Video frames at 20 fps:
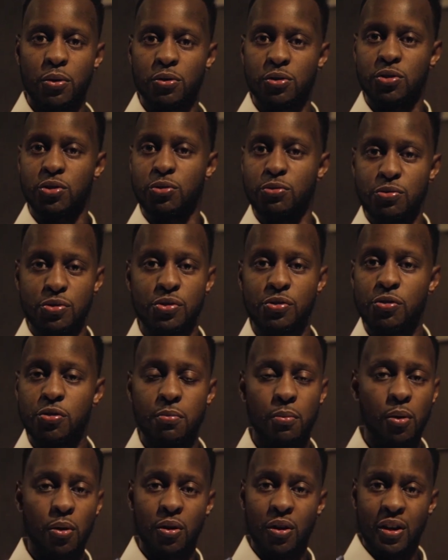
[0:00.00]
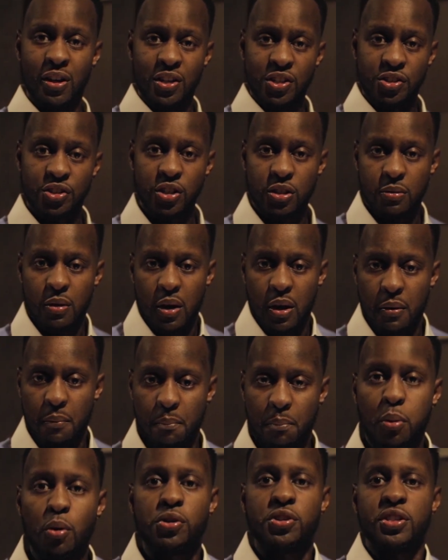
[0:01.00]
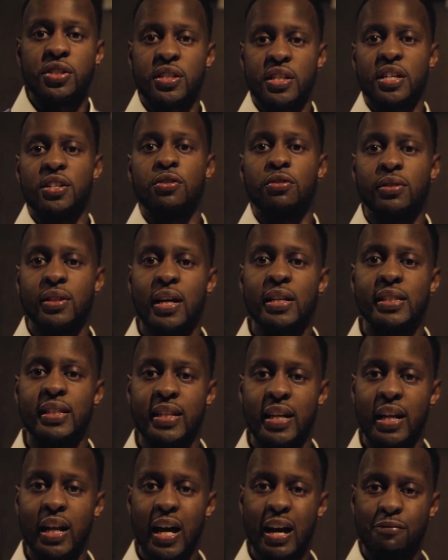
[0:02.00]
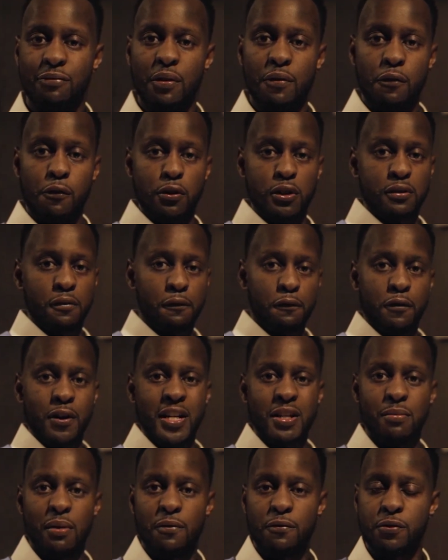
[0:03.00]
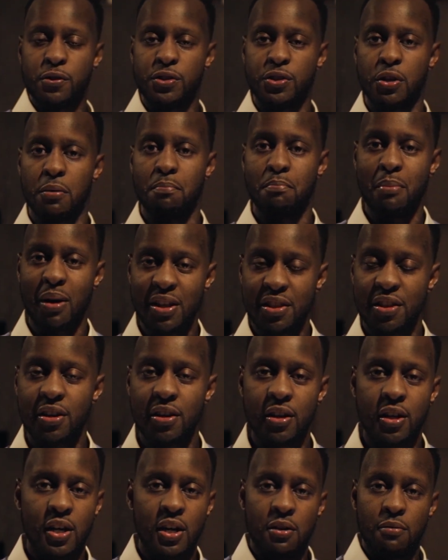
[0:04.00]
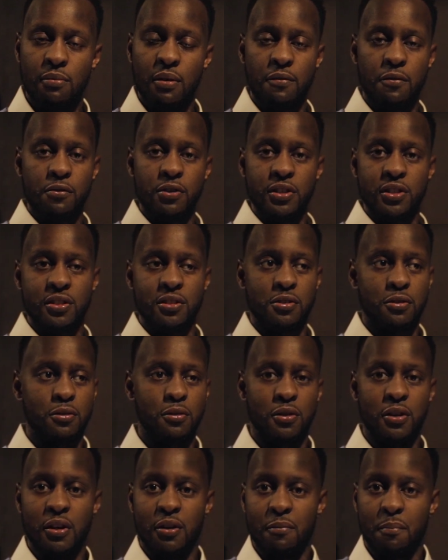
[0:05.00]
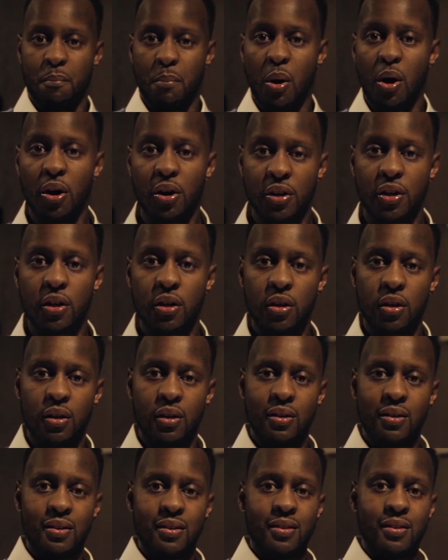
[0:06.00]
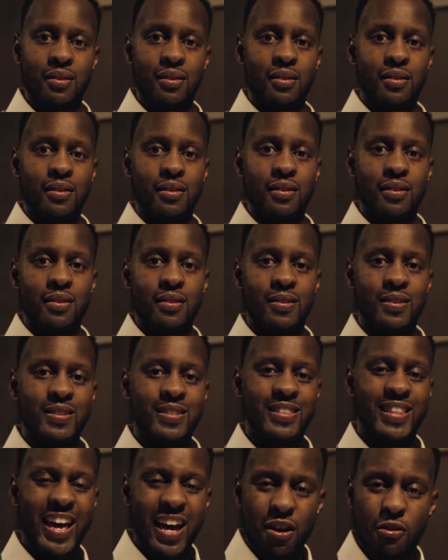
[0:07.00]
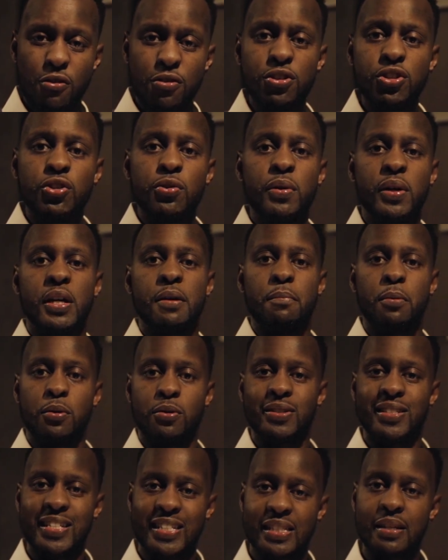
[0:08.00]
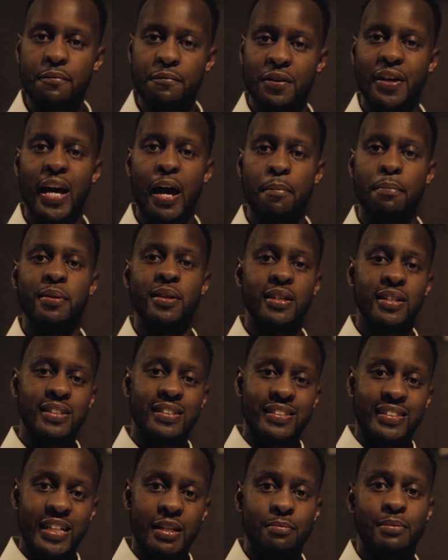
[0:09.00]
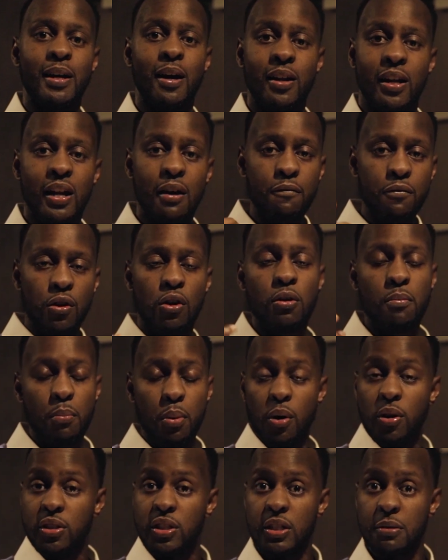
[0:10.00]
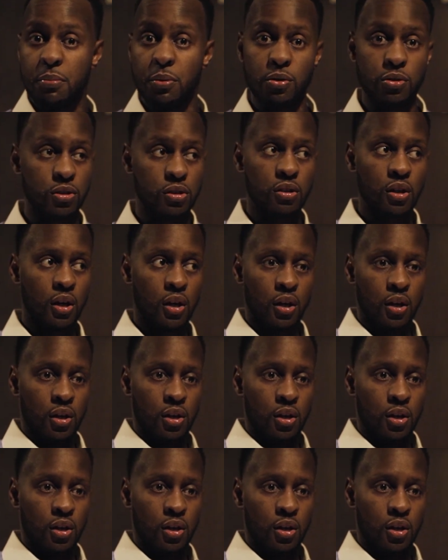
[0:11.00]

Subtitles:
or your YouTube or just pushes it in your day-to-day life, whether it's a friend, whether it's your mother, whether it's your partner, they're only doing it because there's something happening deep down. And I've learned personally, because